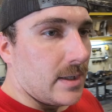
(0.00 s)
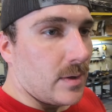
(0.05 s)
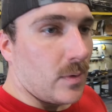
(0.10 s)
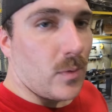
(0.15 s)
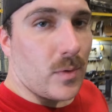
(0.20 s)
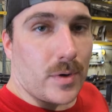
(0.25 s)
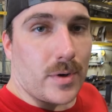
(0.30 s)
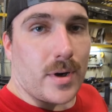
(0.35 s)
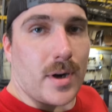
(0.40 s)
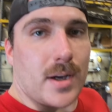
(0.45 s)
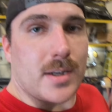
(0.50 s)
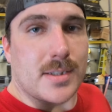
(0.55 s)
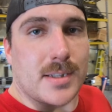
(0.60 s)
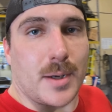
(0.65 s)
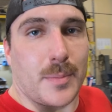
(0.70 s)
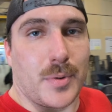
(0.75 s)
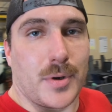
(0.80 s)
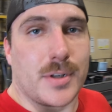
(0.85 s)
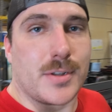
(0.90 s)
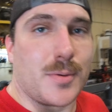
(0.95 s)
we'll cross
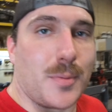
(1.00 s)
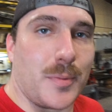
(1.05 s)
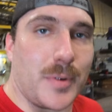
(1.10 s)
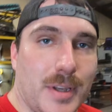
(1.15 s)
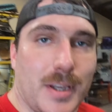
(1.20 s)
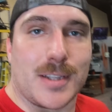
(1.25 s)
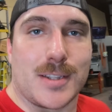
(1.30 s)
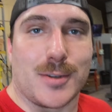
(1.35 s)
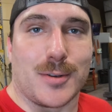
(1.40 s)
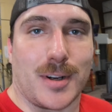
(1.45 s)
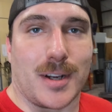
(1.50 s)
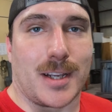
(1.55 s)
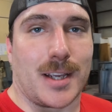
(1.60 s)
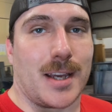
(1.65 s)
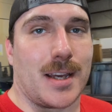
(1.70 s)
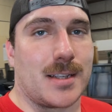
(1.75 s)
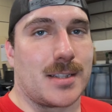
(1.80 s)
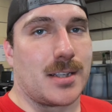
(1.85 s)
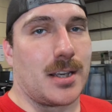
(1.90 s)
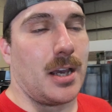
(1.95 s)
that bridge when we get to it, I
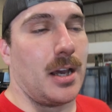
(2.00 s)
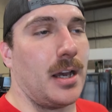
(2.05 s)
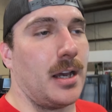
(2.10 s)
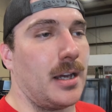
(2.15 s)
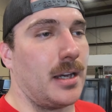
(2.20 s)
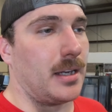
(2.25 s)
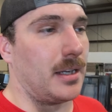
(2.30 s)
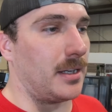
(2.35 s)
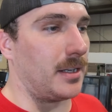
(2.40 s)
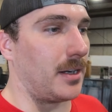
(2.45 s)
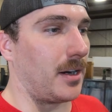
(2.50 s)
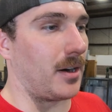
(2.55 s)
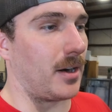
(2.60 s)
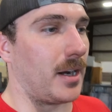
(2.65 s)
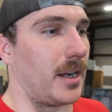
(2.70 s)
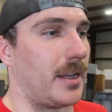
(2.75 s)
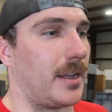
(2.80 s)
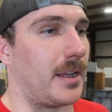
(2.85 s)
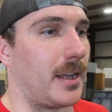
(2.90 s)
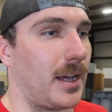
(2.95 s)
guess. All
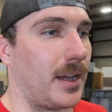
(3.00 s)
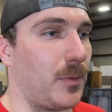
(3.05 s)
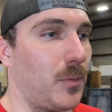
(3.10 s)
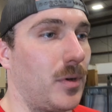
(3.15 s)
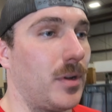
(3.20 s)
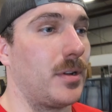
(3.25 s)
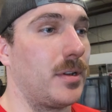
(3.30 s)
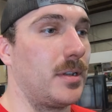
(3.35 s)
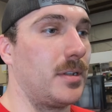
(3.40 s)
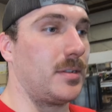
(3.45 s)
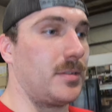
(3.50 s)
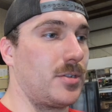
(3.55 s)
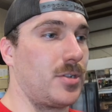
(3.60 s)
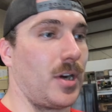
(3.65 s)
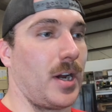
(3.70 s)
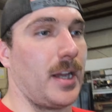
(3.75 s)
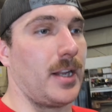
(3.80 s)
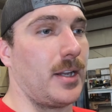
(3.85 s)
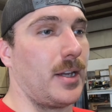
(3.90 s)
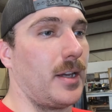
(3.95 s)
right, I will
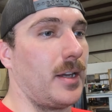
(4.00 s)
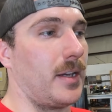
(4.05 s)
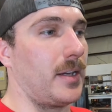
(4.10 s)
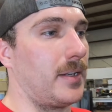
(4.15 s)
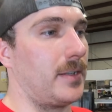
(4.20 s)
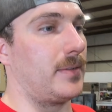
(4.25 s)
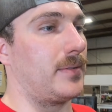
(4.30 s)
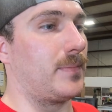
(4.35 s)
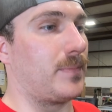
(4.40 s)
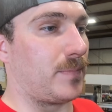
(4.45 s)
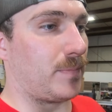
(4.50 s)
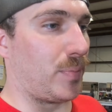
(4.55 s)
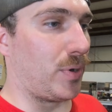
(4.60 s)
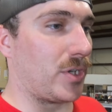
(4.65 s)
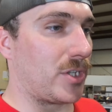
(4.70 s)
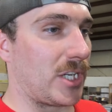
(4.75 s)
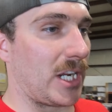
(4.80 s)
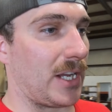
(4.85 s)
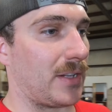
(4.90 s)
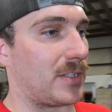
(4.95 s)
try to
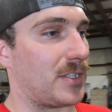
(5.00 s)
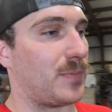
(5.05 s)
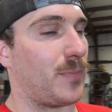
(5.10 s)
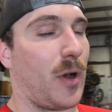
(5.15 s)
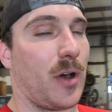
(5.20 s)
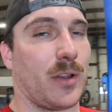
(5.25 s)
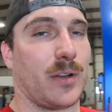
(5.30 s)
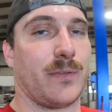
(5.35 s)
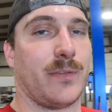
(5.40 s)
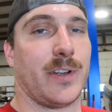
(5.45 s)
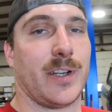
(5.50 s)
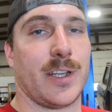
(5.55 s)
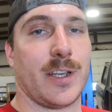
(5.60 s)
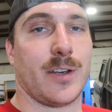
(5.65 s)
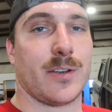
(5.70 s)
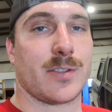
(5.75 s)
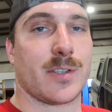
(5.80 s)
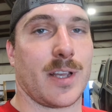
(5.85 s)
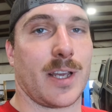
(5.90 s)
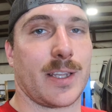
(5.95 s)
push out smaller
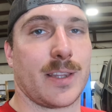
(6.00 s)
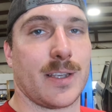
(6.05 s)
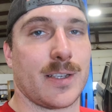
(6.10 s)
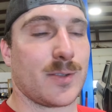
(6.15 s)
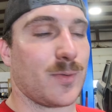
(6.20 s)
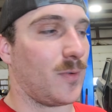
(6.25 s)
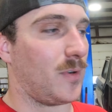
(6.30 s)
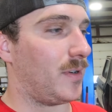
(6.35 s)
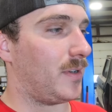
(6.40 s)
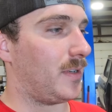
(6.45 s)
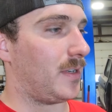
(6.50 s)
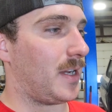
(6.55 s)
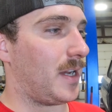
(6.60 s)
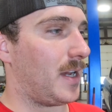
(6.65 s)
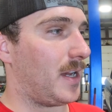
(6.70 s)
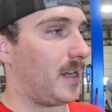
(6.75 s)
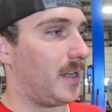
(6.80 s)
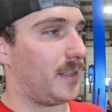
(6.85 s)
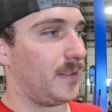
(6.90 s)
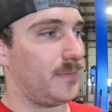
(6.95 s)
videos like this one,
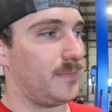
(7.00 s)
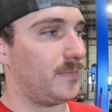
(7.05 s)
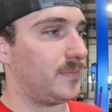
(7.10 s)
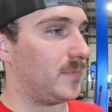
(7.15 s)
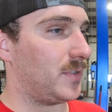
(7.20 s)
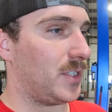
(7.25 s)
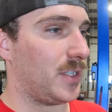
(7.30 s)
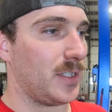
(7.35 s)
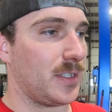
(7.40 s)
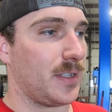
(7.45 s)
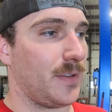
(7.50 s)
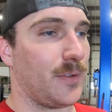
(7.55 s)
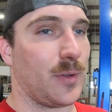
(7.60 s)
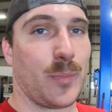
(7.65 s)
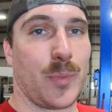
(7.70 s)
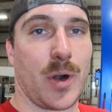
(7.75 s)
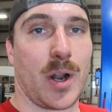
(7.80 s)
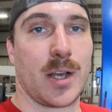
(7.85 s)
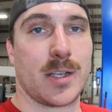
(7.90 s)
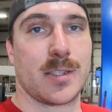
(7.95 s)
just of the
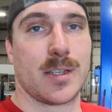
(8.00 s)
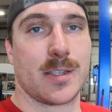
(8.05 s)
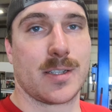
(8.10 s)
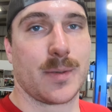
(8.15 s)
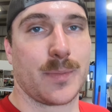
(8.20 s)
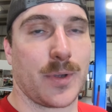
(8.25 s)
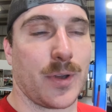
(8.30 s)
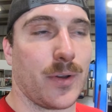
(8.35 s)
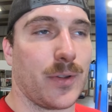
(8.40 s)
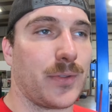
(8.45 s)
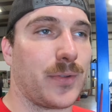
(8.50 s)
process I'm going